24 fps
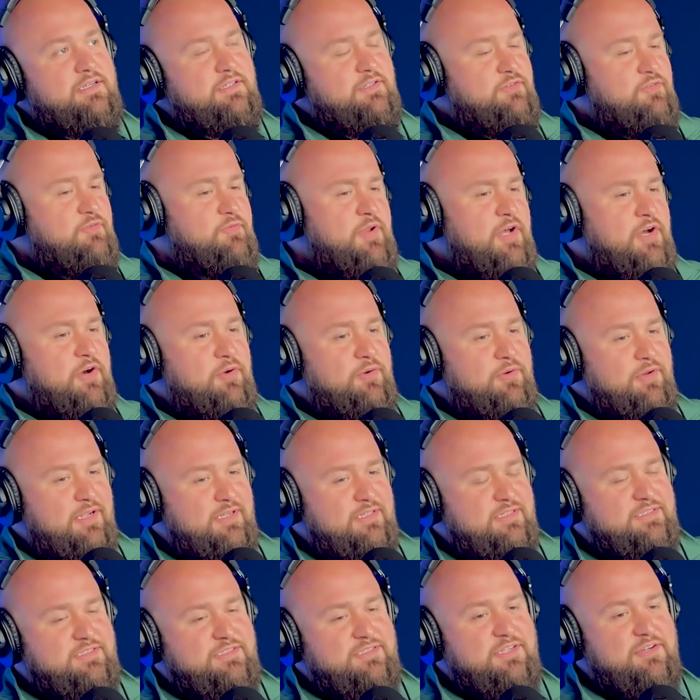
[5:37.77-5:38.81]
No, not
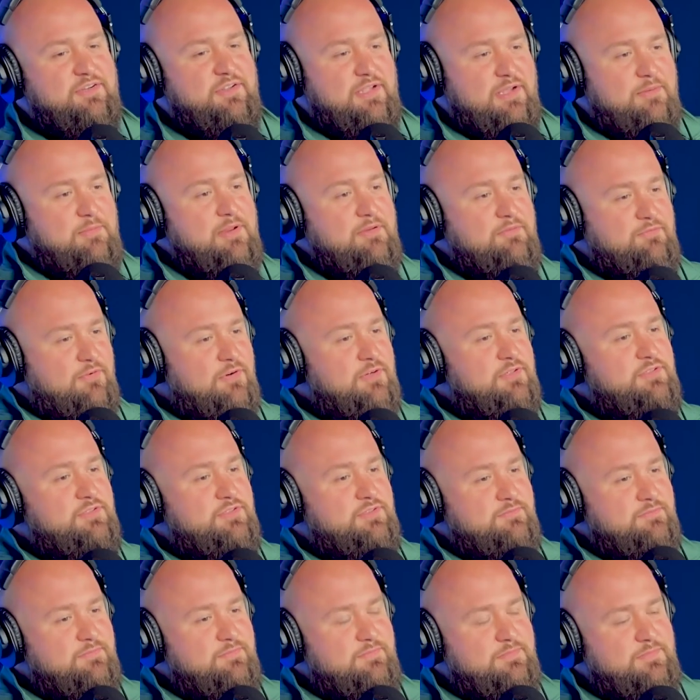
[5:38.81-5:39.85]
necessarily. I mean, first
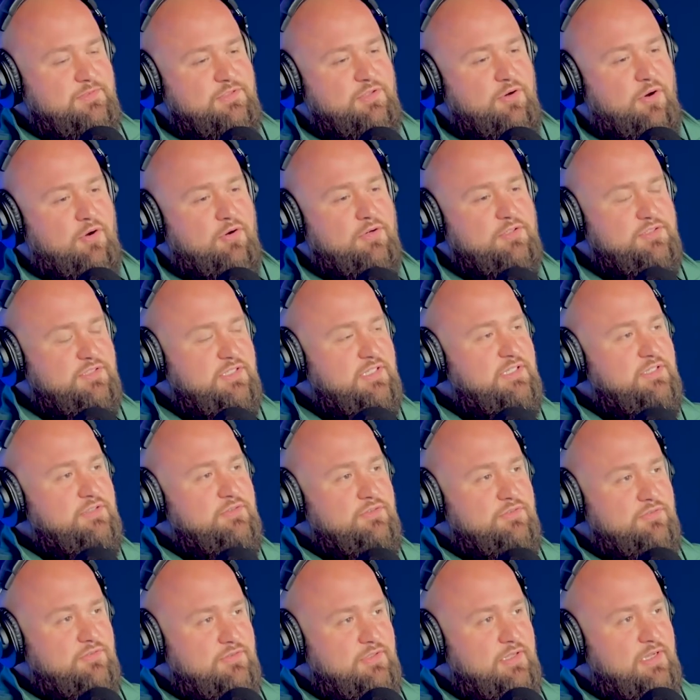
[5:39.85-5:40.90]
car
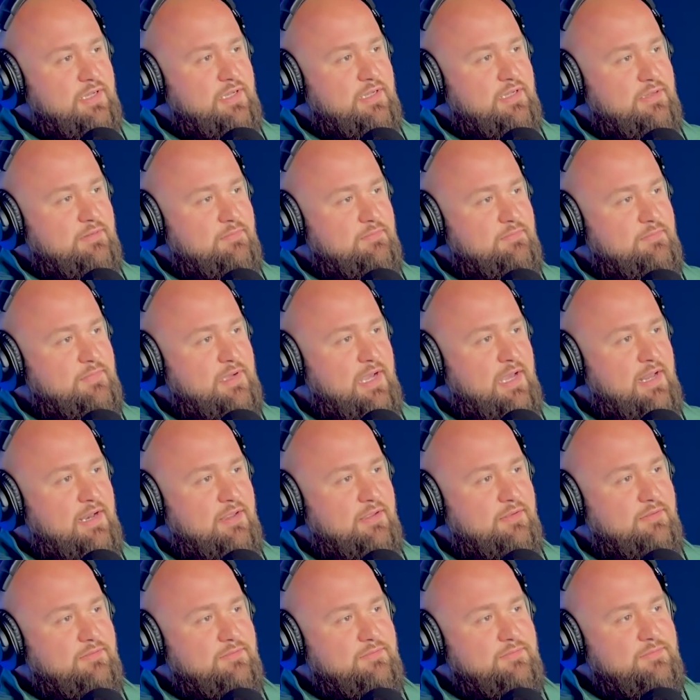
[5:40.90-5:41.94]
sales at a
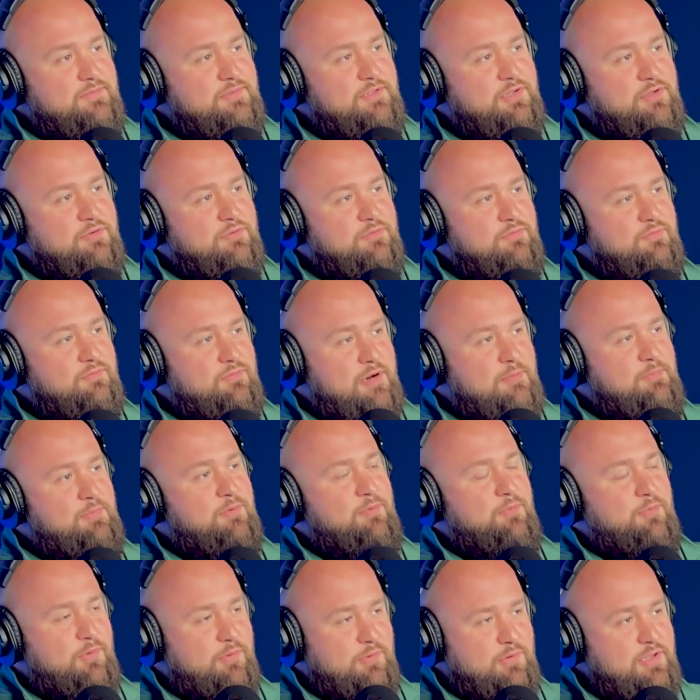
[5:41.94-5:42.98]

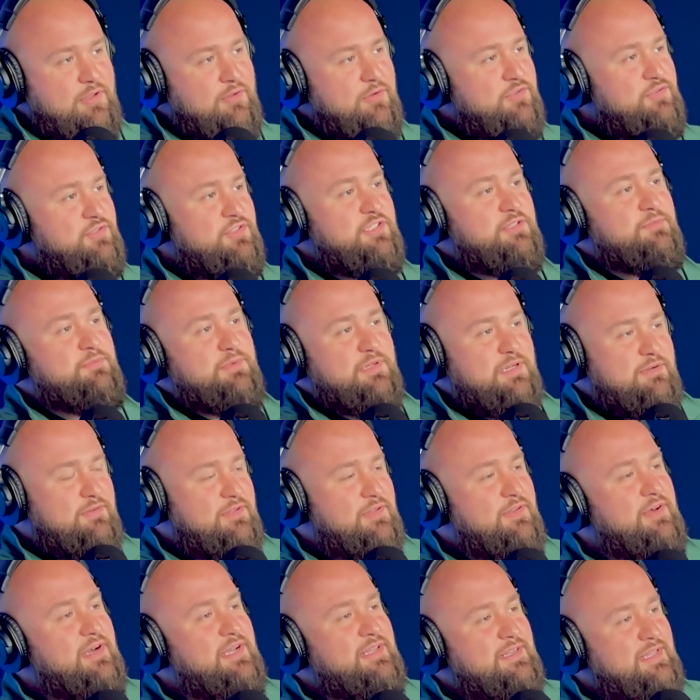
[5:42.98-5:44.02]
reputable dealership and
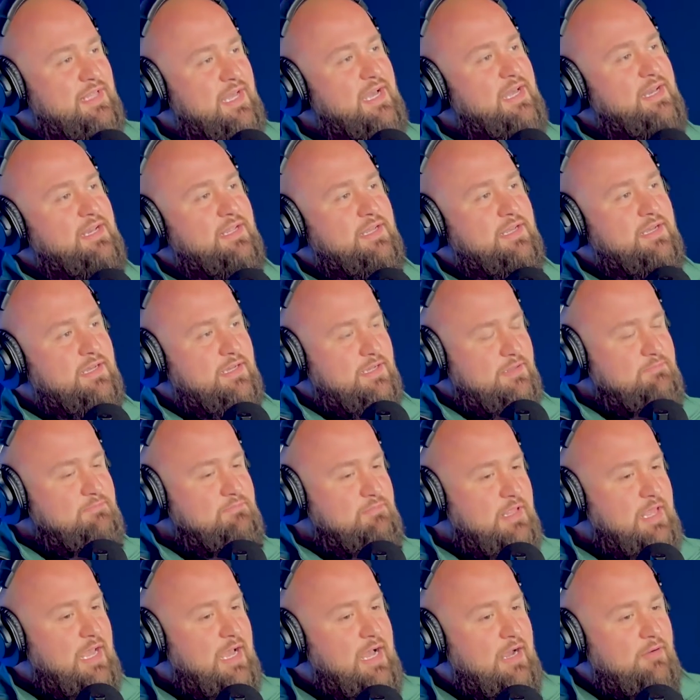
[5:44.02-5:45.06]
everything like that.
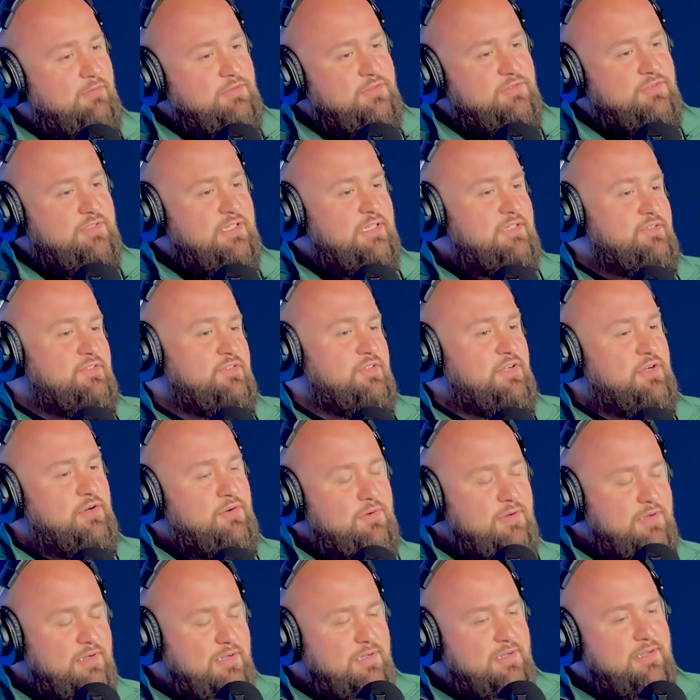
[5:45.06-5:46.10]
Yeah, I would say so.
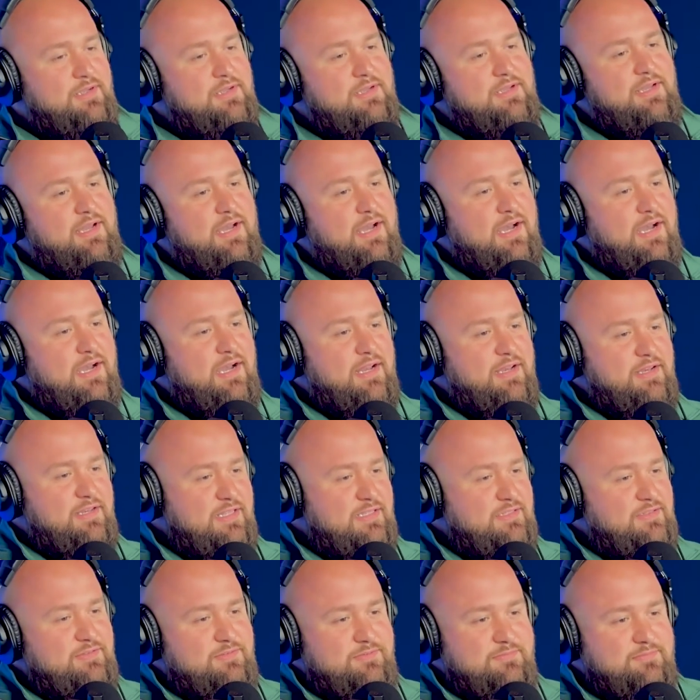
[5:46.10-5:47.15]

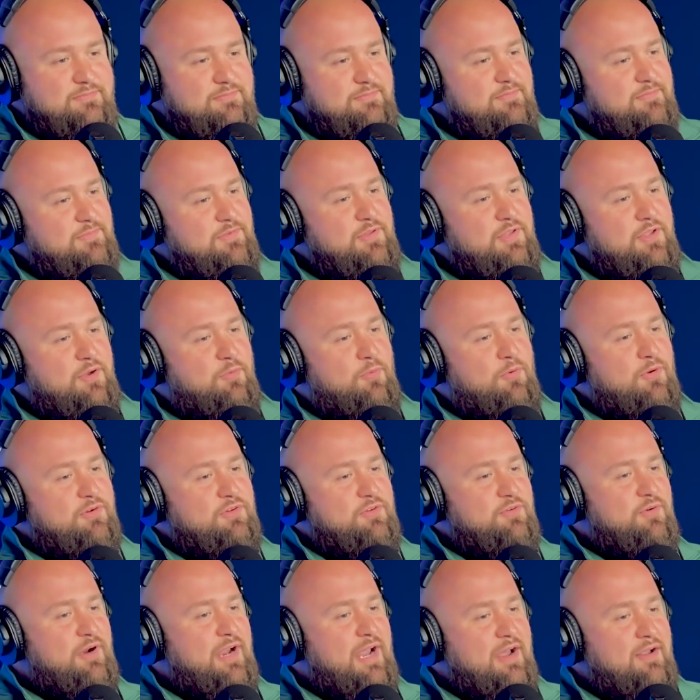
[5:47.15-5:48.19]
Did worked
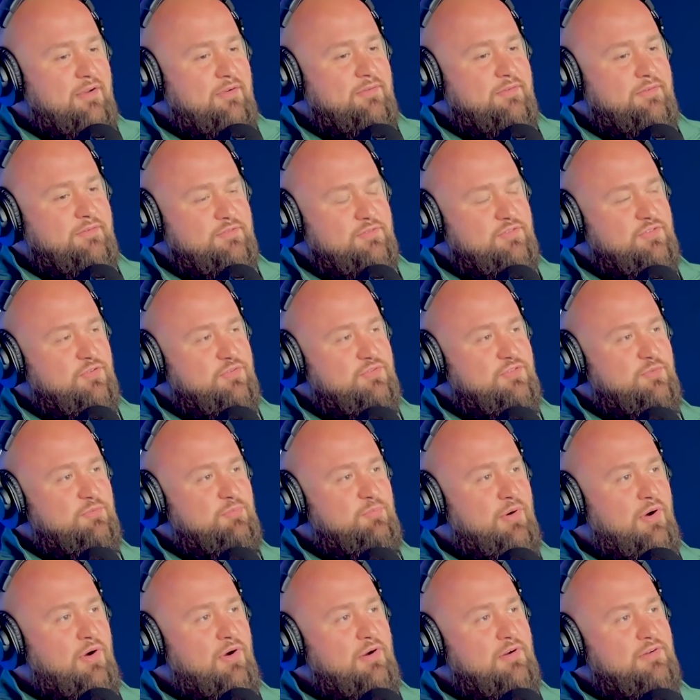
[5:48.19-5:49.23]
around, sold some
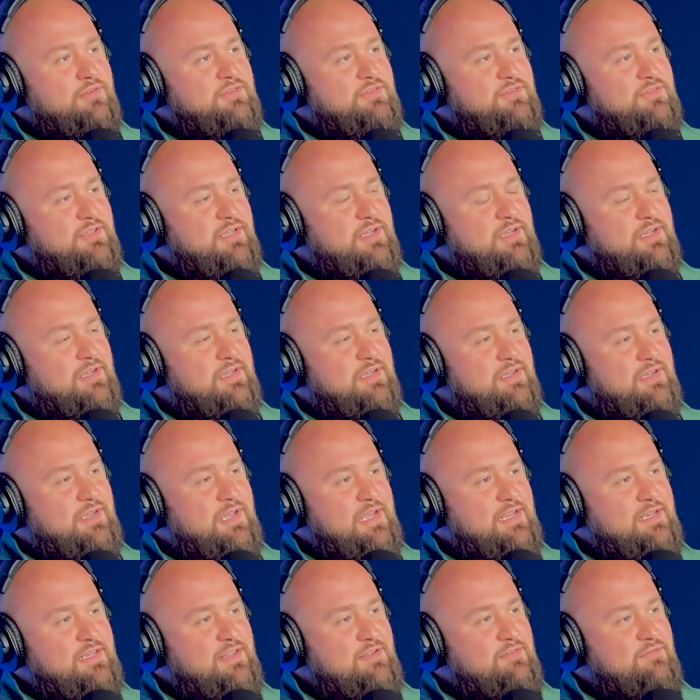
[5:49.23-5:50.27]
parts,
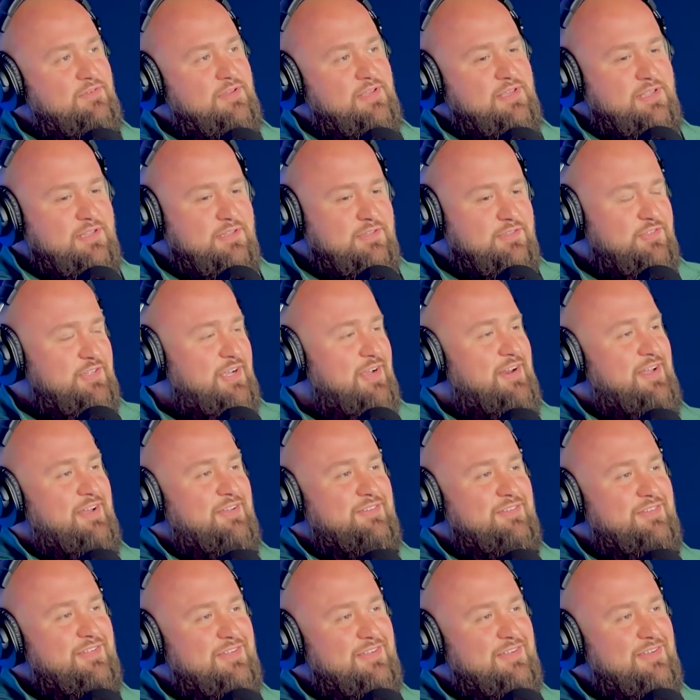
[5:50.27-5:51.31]
ATV. Shout out
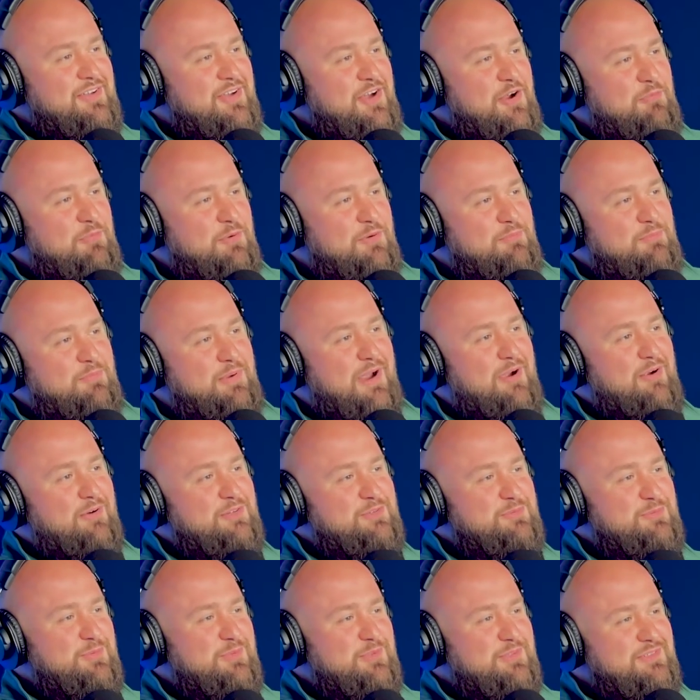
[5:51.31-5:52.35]
to Hubbard Power
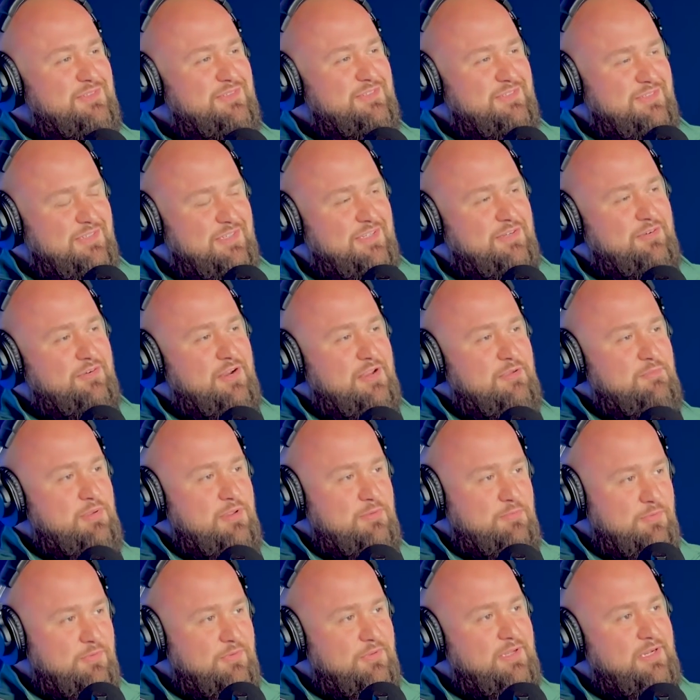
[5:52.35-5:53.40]
Sports. Great
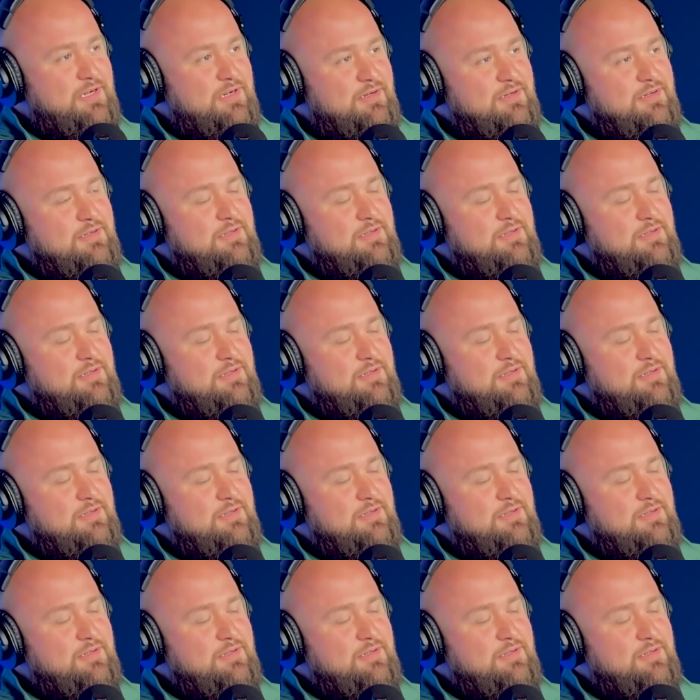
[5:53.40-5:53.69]
people there.